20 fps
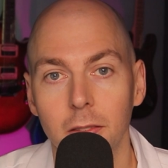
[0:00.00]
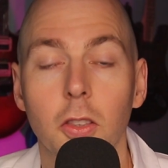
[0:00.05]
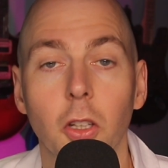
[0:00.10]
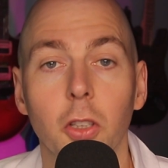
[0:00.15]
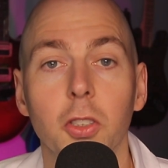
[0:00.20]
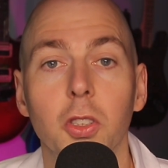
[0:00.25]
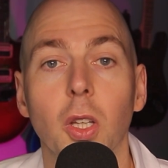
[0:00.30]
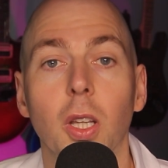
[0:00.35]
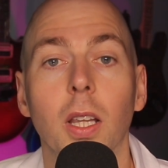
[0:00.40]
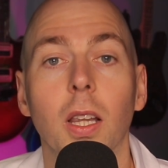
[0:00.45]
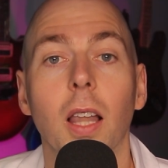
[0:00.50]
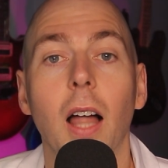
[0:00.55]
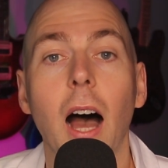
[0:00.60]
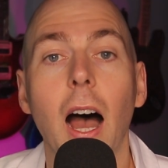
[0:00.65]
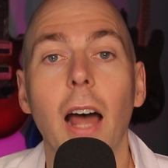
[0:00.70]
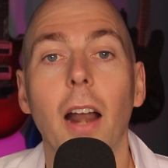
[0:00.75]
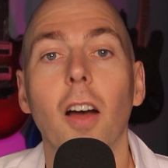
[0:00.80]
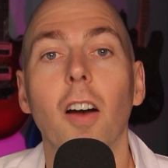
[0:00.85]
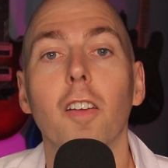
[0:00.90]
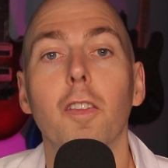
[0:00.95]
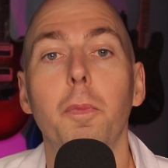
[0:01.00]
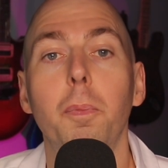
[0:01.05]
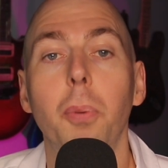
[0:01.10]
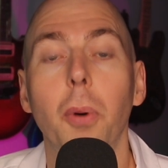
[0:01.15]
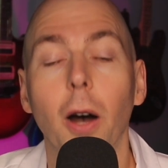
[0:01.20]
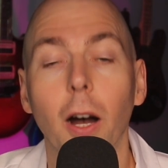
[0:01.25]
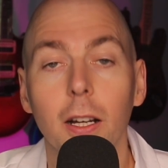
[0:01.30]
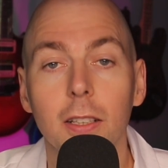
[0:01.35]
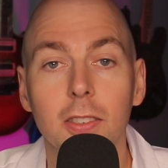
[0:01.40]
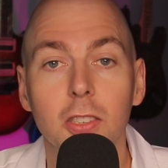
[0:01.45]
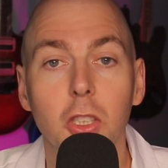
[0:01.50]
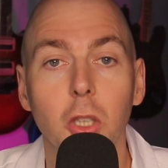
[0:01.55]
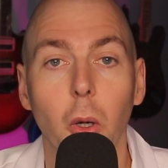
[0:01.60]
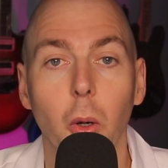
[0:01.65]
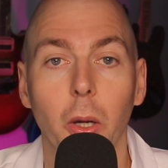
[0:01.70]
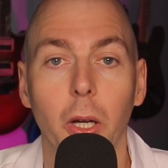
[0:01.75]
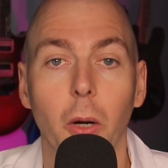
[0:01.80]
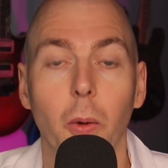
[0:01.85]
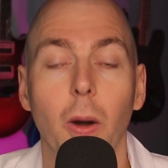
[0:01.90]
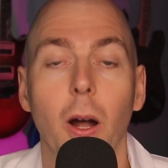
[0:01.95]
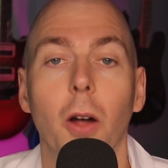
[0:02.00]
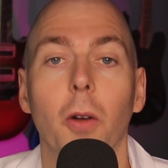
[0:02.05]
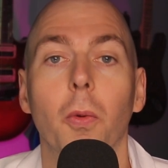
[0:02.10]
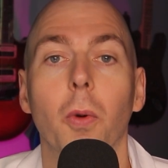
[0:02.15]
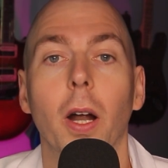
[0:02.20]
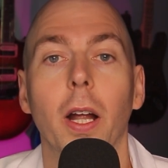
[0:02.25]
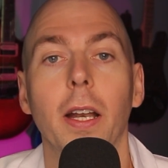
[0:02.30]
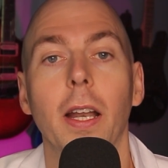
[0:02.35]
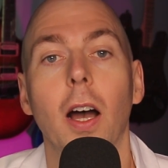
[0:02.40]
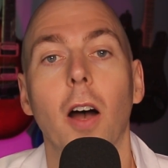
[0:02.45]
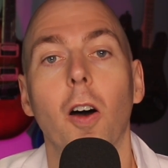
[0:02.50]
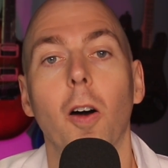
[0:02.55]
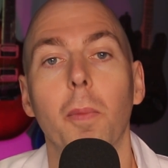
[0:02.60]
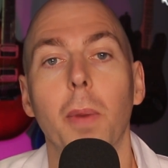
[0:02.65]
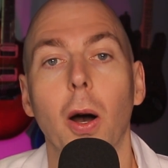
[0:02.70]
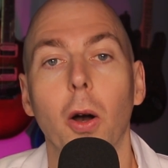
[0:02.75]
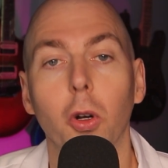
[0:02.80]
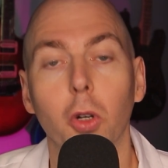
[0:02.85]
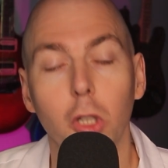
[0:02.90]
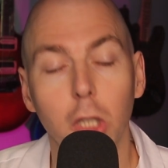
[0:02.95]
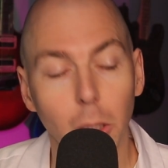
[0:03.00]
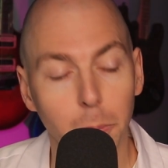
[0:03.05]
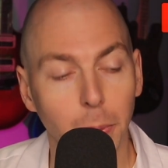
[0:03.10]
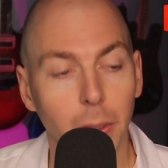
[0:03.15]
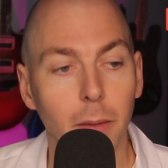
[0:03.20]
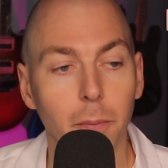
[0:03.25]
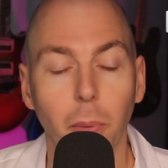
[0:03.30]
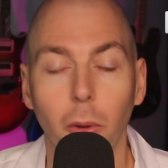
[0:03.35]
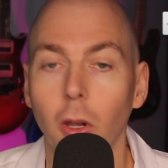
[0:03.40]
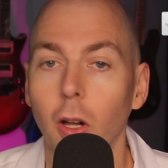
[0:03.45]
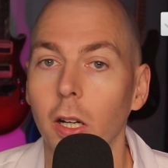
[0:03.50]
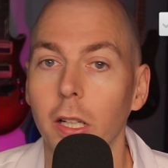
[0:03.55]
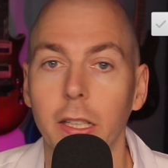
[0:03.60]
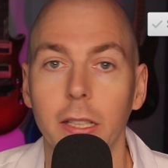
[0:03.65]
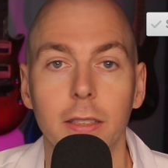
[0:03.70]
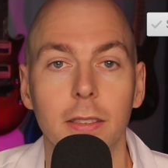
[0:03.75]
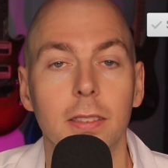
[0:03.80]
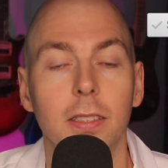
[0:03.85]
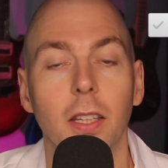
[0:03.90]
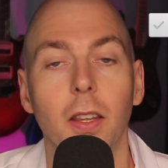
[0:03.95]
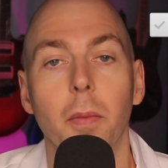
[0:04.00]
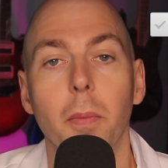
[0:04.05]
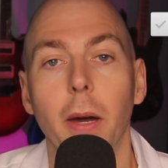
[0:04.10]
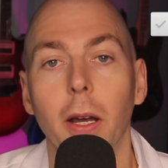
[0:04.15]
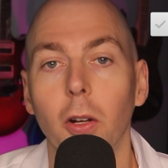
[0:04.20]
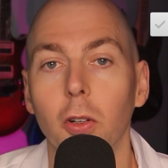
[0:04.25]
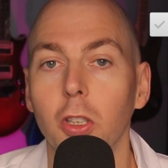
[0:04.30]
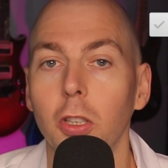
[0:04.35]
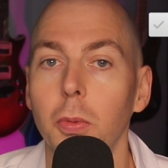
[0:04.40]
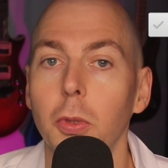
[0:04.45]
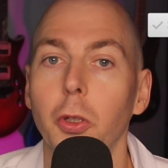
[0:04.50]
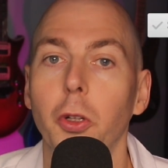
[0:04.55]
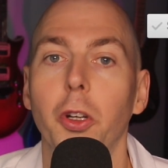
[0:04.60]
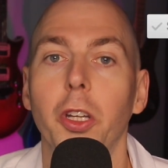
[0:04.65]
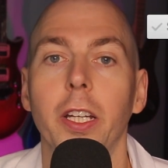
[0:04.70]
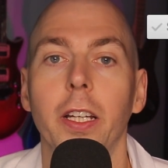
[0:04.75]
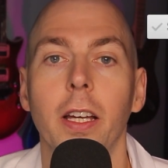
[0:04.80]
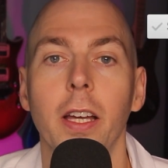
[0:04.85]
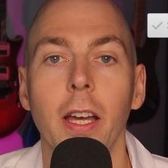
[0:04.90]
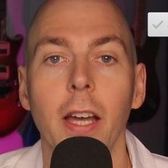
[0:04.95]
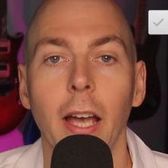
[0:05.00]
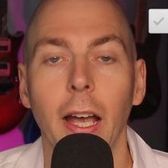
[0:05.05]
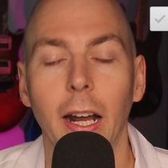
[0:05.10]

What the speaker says: There's a lot of buzz going around right now about clipping plugins in the metal community,